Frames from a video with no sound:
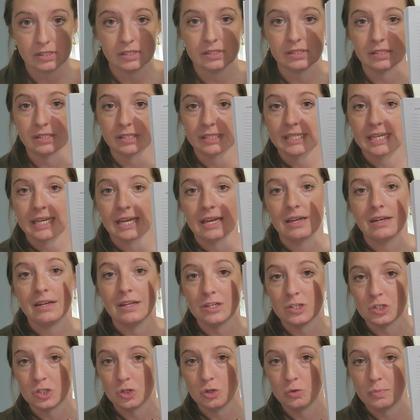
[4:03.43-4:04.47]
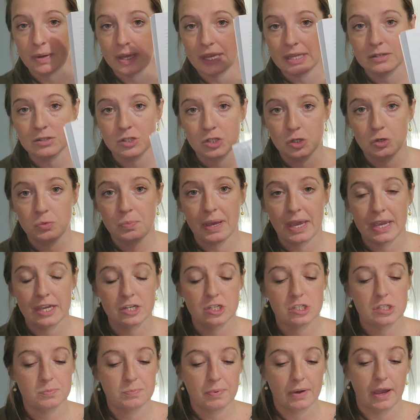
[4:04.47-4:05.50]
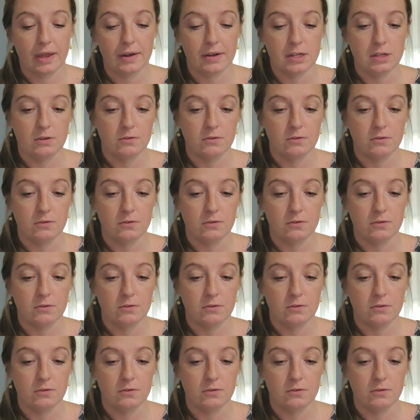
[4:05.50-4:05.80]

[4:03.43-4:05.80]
This is again a 2-page spread.